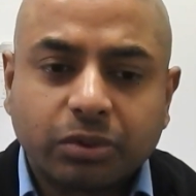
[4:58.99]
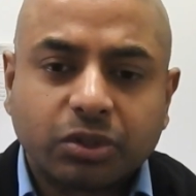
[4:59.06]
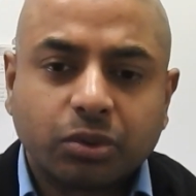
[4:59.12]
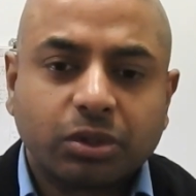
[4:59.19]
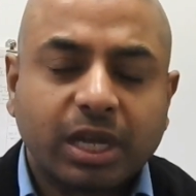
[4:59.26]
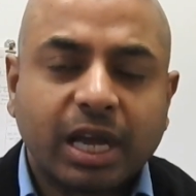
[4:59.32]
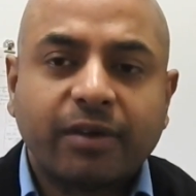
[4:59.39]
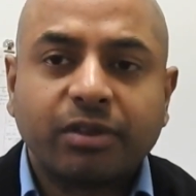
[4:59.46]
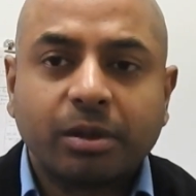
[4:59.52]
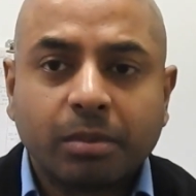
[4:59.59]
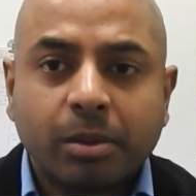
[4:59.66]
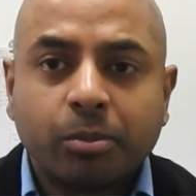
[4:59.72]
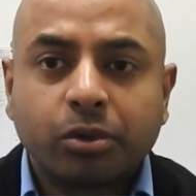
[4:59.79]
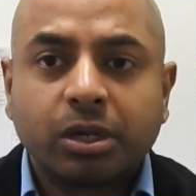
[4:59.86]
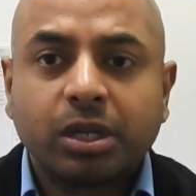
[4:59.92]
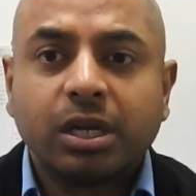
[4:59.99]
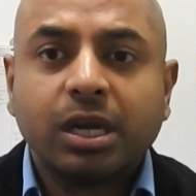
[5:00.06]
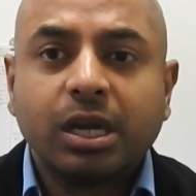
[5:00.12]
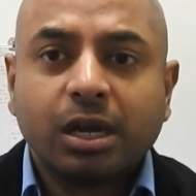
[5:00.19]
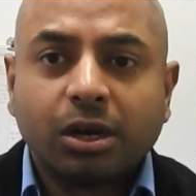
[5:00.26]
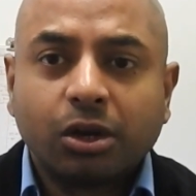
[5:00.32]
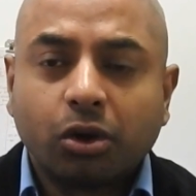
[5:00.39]
So they have the memory
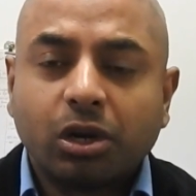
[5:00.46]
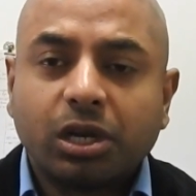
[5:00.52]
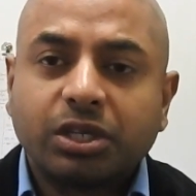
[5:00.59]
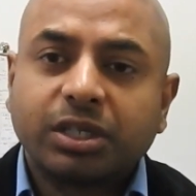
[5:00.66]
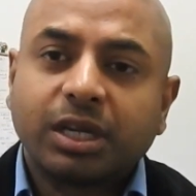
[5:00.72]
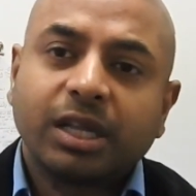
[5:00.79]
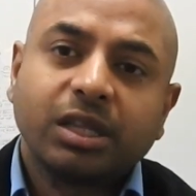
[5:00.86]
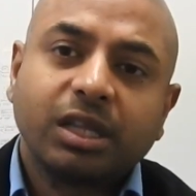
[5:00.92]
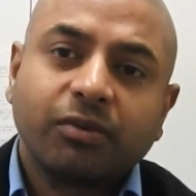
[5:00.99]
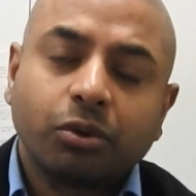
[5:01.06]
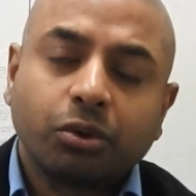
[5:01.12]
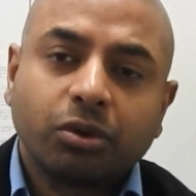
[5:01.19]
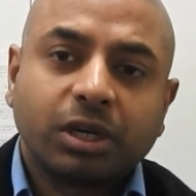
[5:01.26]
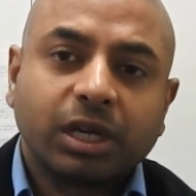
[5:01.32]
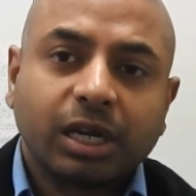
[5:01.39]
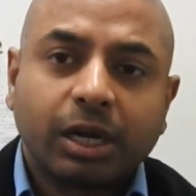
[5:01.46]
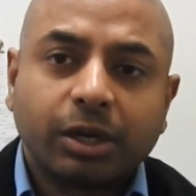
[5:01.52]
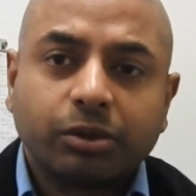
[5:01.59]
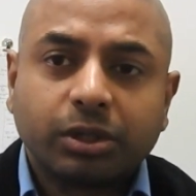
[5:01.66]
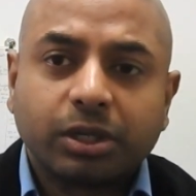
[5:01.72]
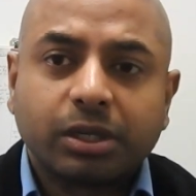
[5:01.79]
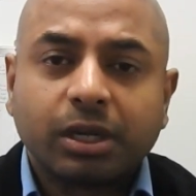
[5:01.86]
knowledge and they want to
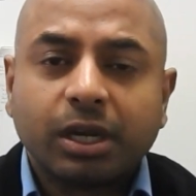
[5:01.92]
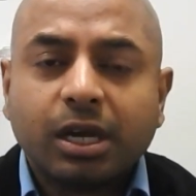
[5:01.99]
recount it.